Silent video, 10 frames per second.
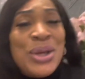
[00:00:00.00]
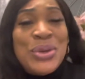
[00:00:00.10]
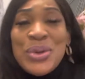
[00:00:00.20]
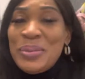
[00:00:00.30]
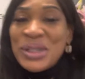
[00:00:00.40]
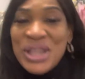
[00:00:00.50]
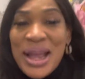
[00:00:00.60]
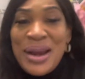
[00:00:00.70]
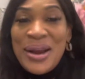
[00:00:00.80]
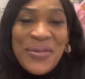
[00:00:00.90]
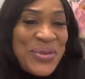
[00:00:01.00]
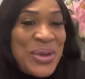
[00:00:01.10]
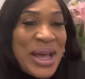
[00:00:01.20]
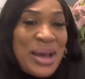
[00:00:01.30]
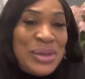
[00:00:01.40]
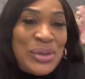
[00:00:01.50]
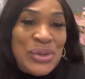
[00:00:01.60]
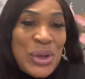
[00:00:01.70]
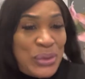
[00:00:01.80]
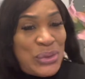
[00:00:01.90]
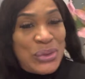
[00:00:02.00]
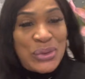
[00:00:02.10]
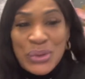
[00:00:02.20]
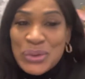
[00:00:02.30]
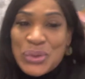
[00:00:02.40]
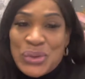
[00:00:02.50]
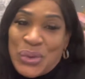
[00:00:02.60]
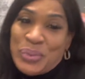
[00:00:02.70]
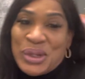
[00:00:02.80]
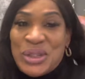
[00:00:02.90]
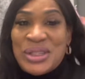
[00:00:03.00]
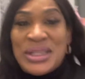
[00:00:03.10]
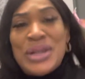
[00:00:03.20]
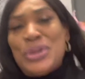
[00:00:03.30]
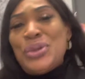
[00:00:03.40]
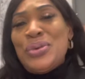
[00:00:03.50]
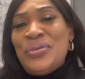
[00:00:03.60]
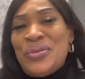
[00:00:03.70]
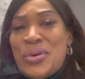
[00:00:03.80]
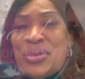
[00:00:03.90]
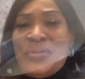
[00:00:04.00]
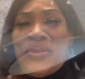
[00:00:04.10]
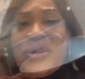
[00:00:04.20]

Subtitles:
You know much I love you guys so much. Stay tuned for the vlog.